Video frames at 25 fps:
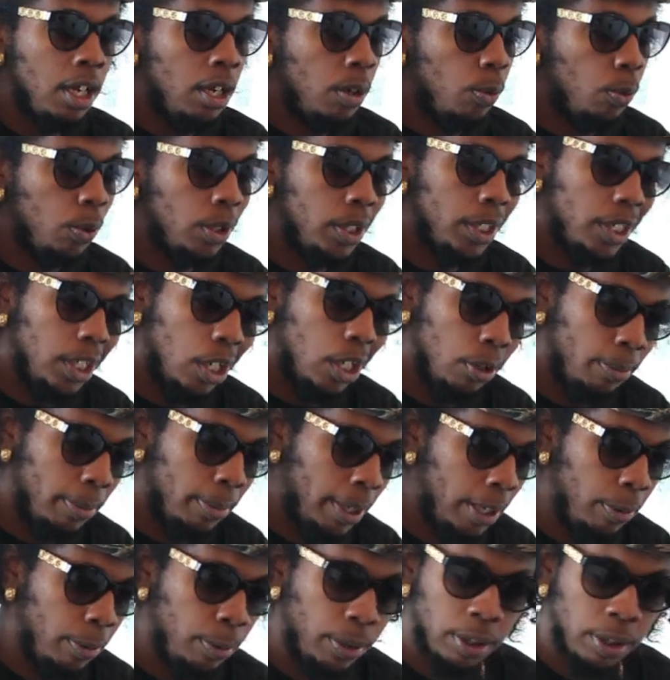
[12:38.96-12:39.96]
Really dope,
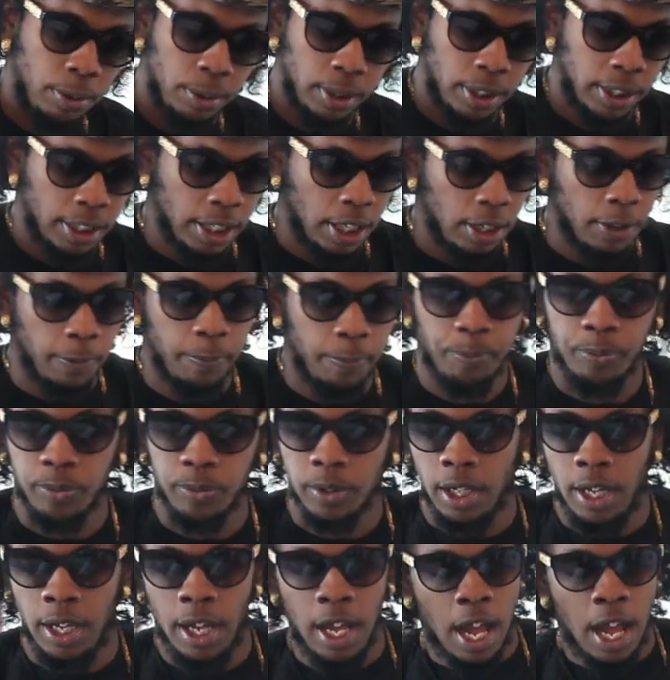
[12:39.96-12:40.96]
man. Really, really dope.
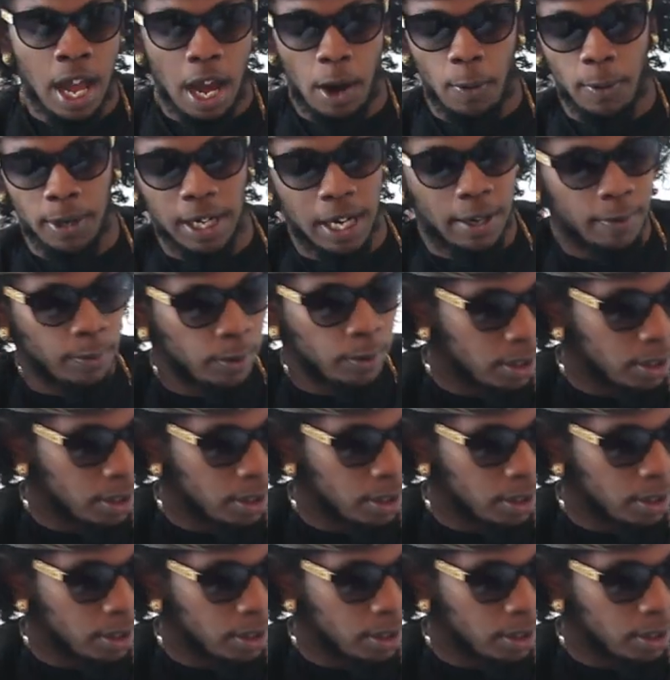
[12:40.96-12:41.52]
Or whatever.